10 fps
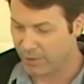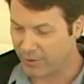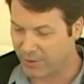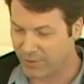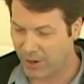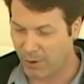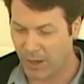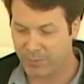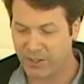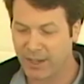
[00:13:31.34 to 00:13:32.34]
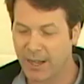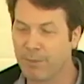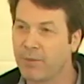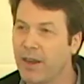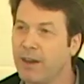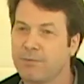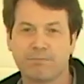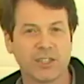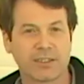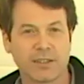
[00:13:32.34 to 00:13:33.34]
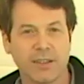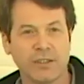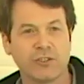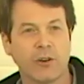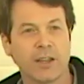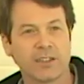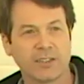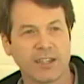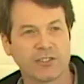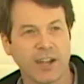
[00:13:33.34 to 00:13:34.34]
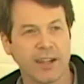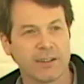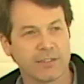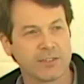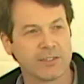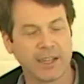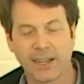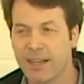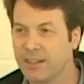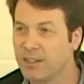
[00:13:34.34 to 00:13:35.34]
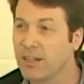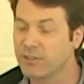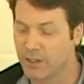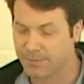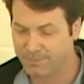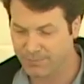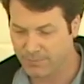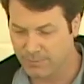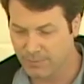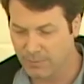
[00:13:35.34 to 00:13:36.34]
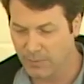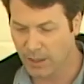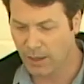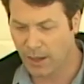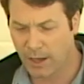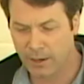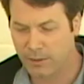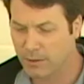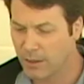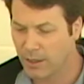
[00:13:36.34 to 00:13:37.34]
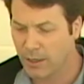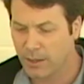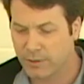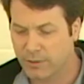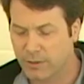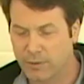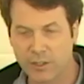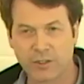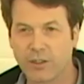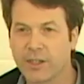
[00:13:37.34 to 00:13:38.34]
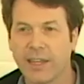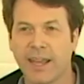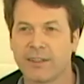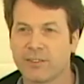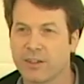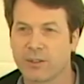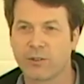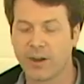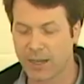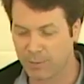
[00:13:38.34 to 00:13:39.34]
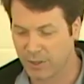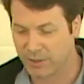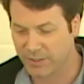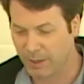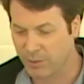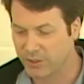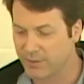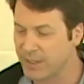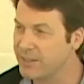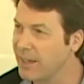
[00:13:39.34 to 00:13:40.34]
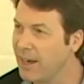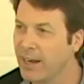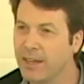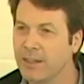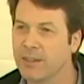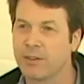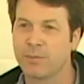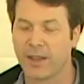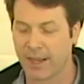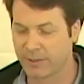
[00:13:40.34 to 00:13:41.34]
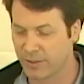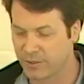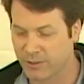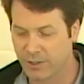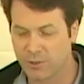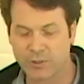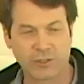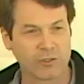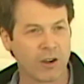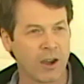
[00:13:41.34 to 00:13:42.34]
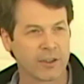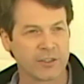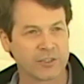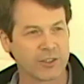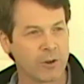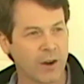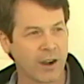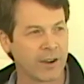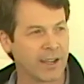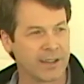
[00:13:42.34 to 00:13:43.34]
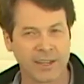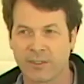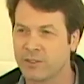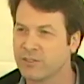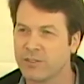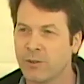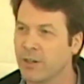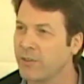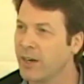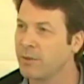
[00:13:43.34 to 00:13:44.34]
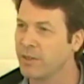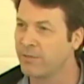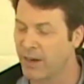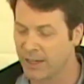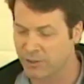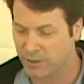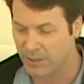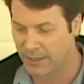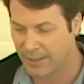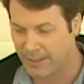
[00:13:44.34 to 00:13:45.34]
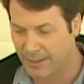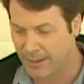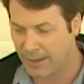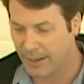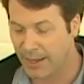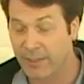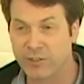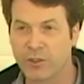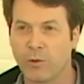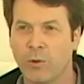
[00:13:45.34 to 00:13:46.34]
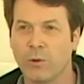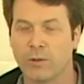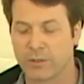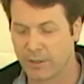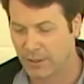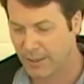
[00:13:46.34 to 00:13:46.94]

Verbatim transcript: so I'm sitting up there, just enjoying the sunshine, sitting on the tundra, uh, just looking at this incredible assemblage of these tiny little plants. They're so strong, they're so hardy, and yet they're so incredibly fragile, uh, and they're so old.